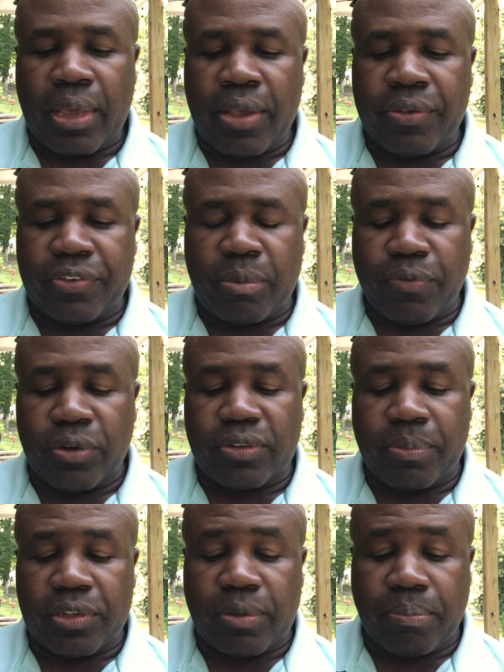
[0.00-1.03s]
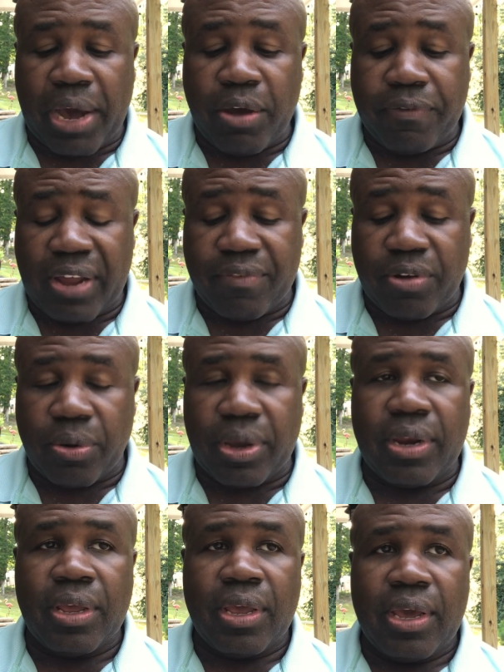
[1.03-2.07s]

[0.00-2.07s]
as I said before, it's a, it's a bioflavonoid.